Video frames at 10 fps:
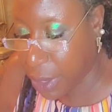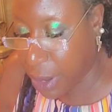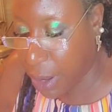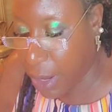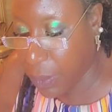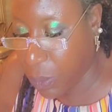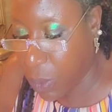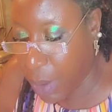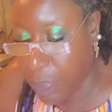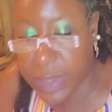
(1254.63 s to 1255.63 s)
are
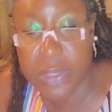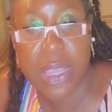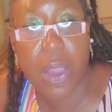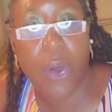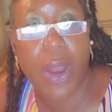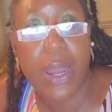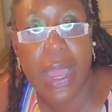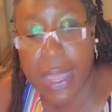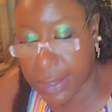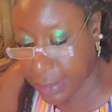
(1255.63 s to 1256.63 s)
1% or
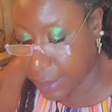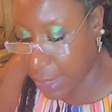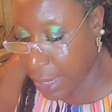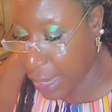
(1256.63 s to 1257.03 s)
less,